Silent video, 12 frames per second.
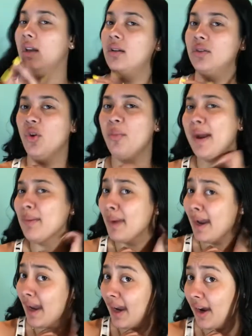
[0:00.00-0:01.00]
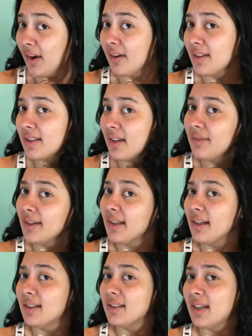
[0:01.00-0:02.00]
Don't mind my hair, it's having
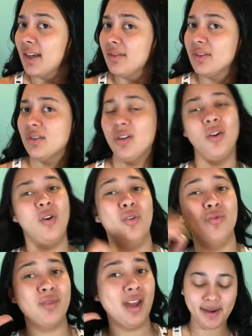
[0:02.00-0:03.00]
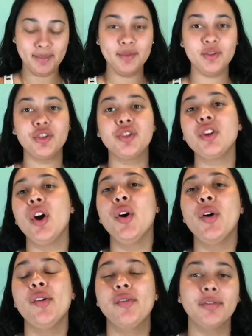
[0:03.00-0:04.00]
like a day of its own.
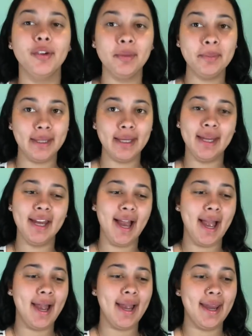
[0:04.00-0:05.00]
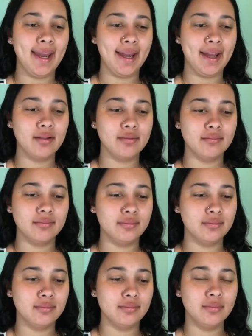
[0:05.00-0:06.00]
So for me, I
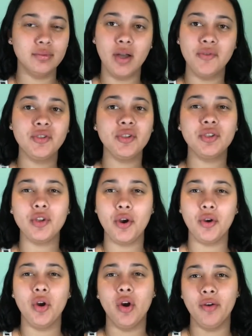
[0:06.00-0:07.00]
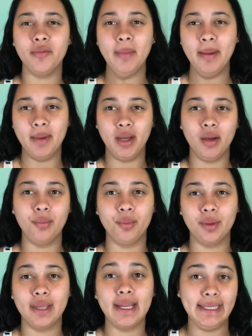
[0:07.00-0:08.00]
love to start off my makeup
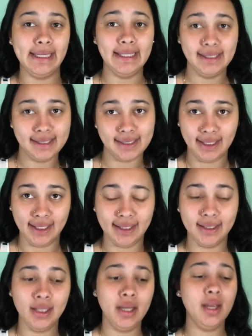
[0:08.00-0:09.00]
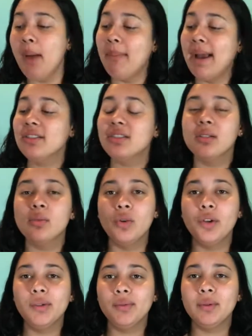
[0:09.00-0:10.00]
with clean skin. Micellar
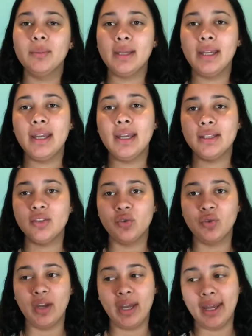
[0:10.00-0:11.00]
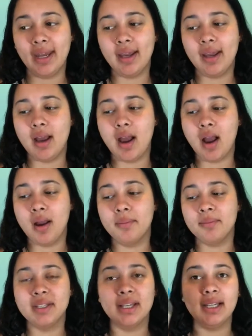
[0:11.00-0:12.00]
water for me is great
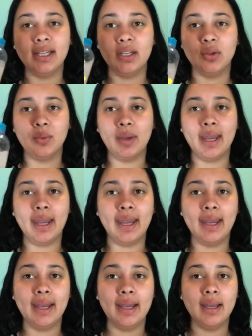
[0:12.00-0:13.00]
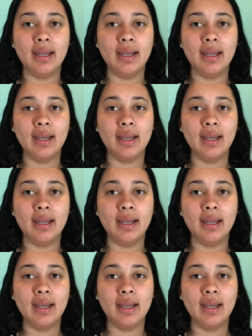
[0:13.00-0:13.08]
to clean away,